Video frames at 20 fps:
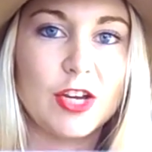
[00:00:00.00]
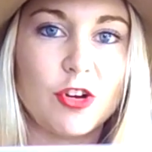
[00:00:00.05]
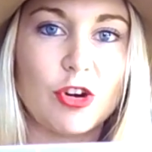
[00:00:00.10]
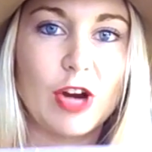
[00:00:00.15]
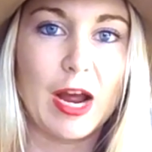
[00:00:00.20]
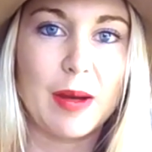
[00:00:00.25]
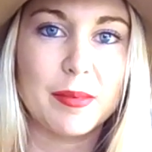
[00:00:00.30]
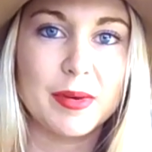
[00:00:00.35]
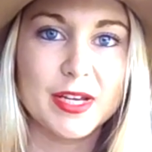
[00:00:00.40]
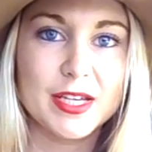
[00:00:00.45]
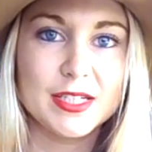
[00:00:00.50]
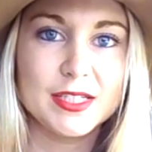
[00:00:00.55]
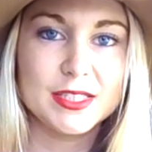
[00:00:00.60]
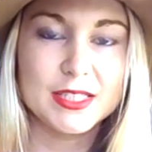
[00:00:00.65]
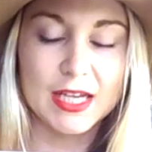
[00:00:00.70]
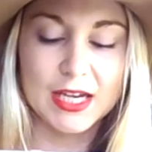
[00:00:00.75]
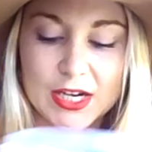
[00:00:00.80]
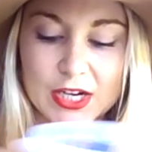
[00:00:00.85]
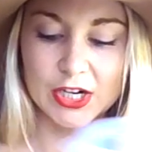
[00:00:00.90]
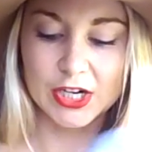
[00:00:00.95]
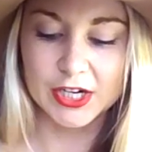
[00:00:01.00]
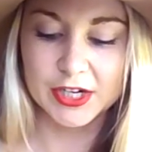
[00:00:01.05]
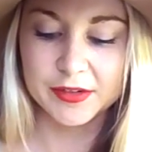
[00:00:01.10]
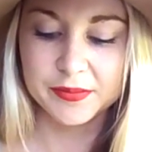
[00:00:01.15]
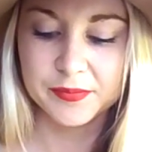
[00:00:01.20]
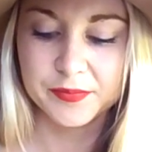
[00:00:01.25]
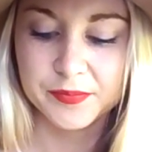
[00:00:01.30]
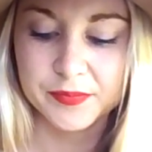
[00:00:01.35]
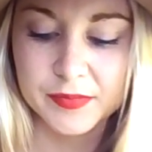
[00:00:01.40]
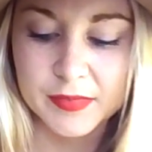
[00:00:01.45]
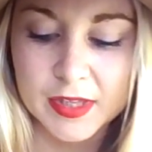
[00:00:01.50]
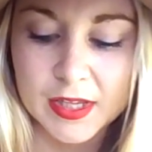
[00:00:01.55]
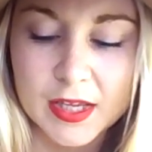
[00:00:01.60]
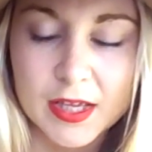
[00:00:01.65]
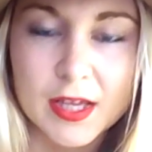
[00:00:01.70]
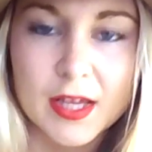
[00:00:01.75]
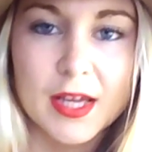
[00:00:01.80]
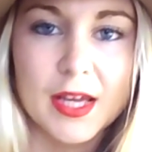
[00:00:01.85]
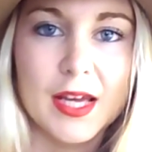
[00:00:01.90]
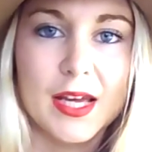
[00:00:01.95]
grab a container
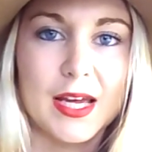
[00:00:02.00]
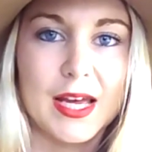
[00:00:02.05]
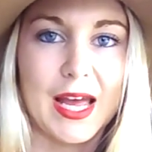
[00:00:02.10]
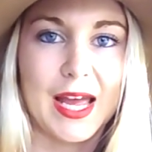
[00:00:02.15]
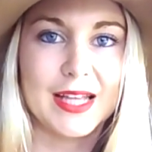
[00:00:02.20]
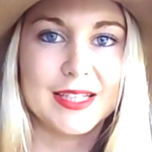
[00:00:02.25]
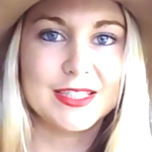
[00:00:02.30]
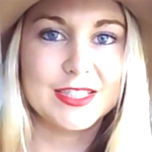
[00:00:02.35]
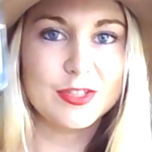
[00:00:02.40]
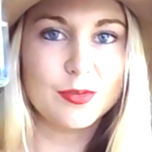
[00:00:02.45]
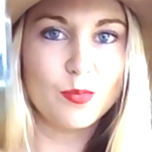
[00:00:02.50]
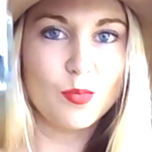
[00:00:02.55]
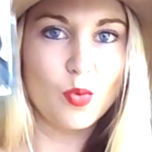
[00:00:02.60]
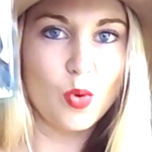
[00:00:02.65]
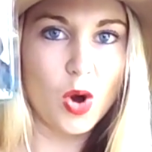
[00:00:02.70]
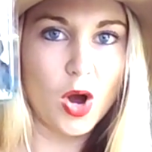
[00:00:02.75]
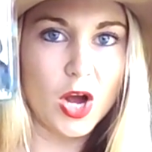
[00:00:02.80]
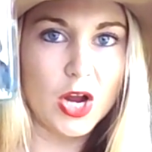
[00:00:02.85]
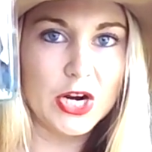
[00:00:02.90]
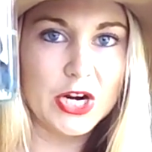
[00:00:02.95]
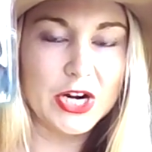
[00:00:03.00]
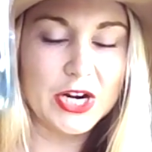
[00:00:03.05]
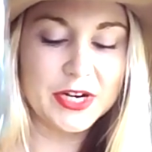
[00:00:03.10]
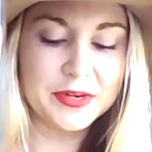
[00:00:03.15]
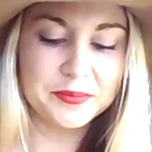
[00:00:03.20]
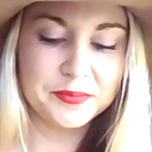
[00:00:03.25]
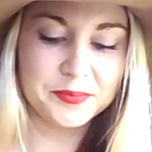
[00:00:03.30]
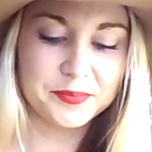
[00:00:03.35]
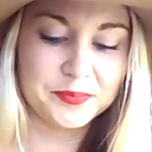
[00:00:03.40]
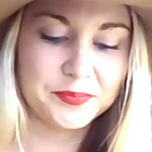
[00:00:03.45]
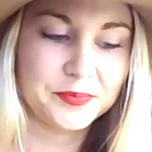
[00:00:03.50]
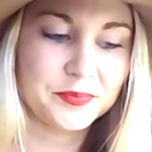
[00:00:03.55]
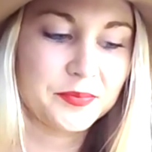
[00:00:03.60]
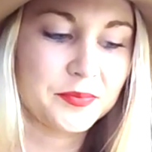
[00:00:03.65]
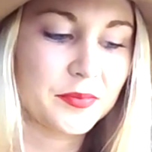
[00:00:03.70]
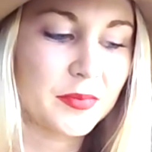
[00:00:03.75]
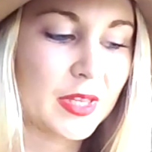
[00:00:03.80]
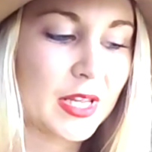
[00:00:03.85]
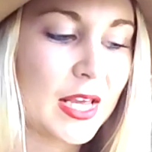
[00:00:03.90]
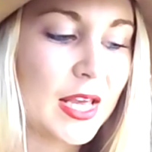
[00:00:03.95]
and some water,
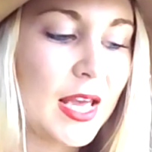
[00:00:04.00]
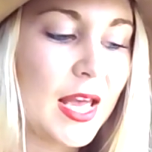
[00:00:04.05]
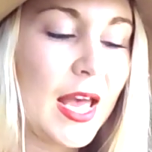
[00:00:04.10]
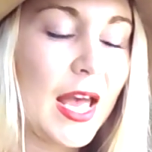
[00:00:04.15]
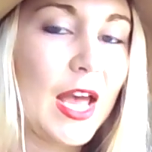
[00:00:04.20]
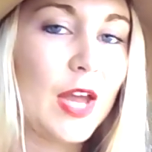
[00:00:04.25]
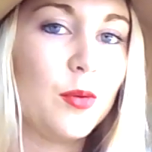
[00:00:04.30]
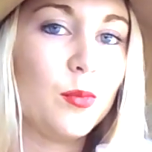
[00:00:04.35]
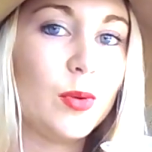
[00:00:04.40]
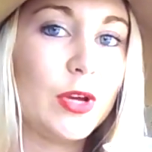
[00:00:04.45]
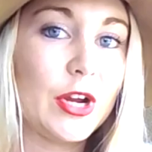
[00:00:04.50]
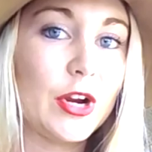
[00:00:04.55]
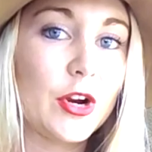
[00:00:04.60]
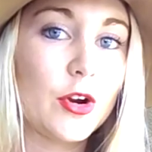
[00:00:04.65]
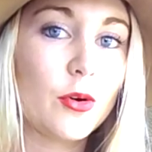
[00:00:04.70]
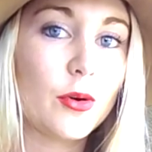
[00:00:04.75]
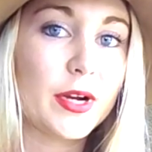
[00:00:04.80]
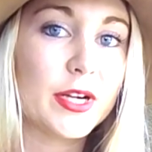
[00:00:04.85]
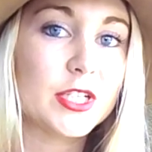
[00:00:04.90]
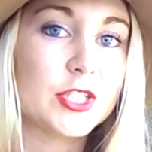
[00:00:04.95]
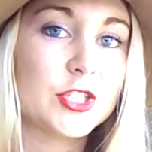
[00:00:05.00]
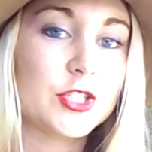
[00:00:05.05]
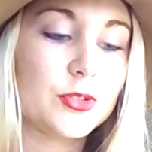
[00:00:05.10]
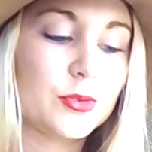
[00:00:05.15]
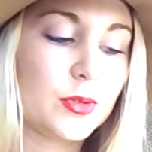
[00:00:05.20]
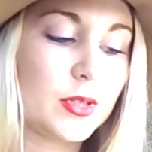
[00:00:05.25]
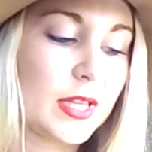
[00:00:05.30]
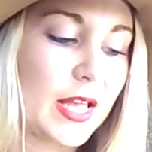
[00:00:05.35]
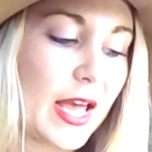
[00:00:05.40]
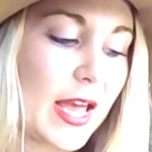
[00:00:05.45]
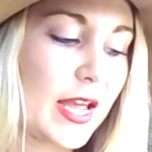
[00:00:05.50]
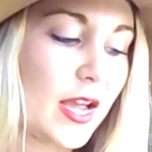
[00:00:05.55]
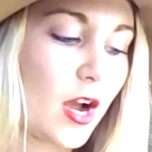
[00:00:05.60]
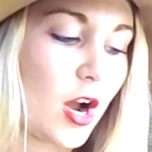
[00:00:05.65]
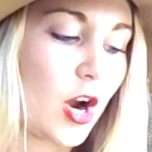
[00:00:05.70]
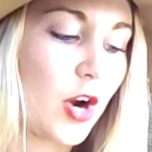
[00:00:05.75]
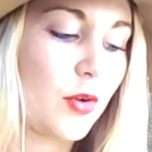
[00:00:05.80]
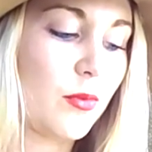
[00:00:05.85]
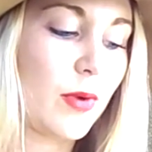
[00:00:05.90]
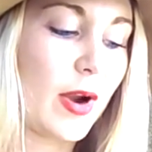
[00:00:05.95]
and we are going to lay
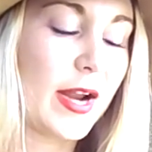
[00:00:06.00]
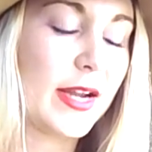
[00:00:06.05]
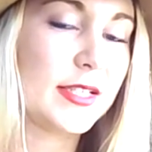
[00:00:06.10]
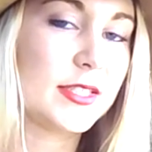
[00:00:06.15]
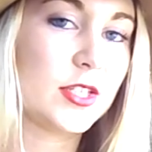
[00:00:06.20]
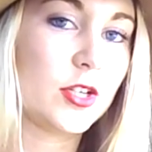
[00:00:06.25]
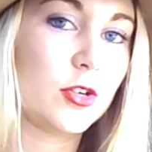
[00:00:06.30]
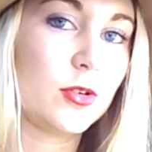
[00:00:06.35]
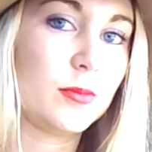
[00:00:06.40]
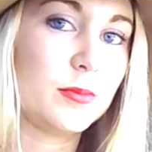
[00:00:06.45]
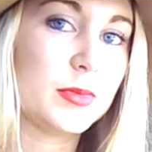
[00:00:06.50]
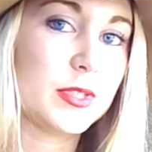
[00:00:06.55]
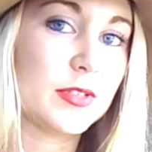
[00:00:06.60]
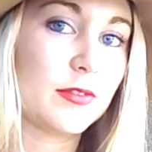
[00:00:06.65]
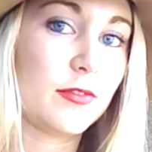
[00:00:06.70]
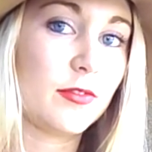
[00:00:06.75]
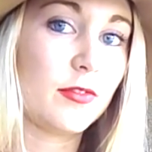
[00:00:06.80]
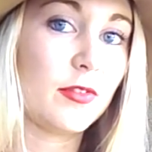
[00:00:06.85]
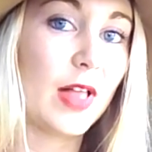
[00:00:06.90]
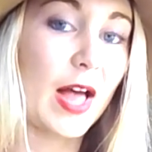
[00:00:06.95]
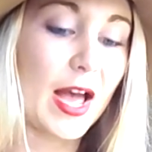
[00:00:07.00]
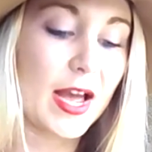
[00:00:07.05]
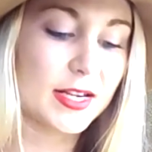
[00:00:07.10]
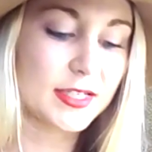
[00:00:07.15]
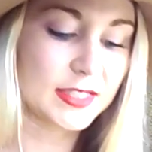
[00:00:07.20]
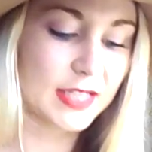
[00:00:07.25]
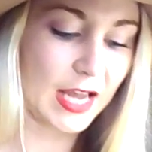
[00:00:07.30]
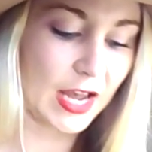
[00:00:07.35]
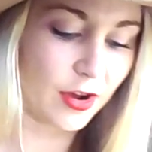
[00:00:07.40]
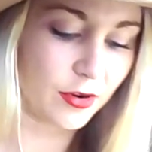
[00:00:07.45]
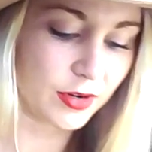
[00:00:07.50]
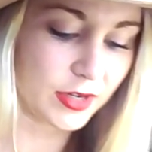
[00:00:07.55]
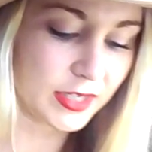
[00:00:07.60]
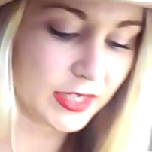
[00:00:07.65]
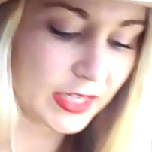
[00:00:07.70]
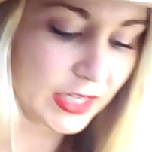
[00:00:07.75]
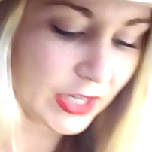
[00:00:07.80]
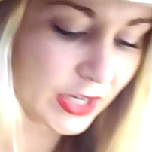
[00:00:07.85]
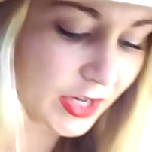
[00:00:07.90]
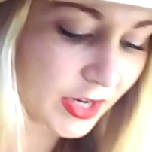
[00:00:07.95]
our rhizomes flat out in
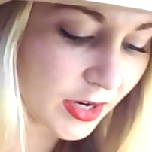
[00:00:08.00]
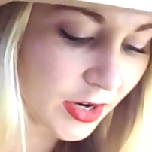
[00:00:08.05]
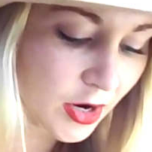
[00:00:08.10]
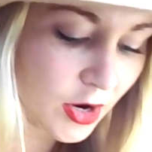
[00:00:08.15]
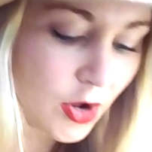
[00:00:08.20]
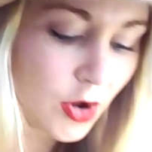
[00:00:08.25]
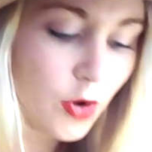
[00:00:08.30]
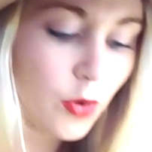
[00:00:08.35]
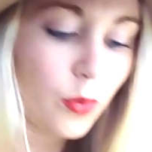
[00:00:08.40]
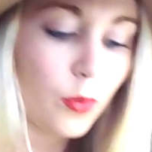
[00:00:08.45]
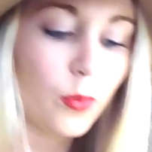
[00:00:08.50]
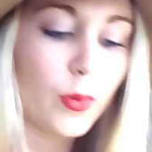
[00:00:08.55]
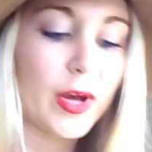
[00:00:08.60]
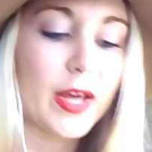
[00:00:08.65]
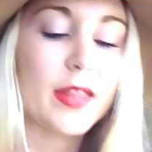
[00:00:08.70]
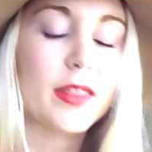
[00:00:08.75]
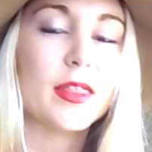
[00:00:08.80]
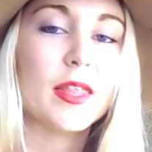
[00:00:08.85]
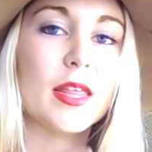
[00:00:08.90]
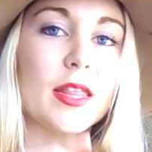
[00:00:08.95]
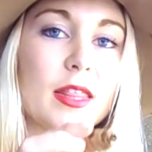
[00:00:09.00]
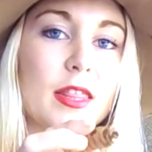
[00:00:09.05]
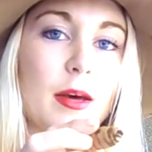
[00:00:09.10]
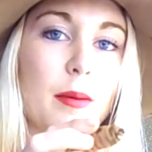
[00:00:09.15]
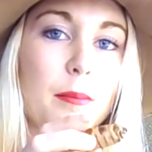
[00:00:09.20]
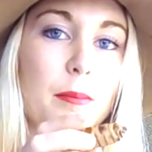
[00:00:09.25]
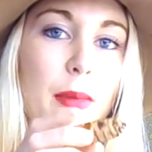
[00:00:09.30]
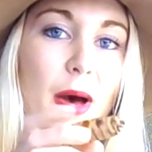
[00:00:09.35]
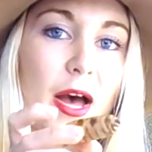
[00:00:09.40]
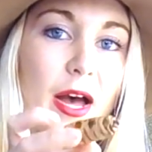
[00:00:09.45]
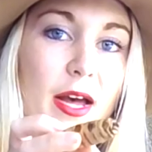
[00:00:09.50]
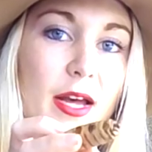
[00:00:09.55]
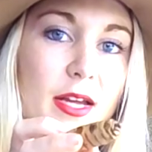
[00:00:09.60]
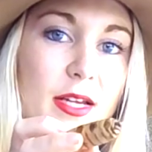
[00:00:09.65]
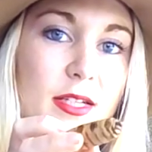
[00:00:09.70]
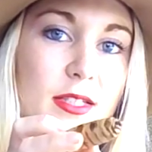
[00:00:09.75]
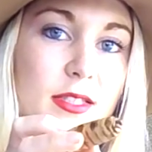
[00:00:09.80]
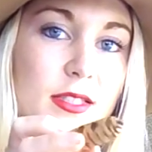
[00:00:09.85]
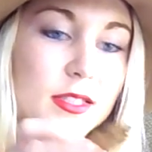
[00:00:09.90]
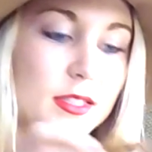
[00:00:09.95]
here with the
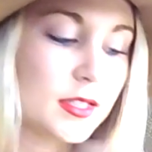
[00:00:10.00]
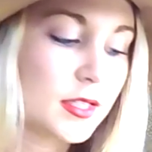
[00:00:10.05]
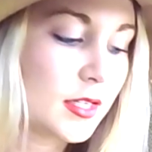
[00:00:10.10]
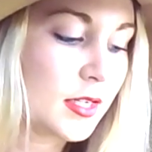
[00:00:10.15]
buds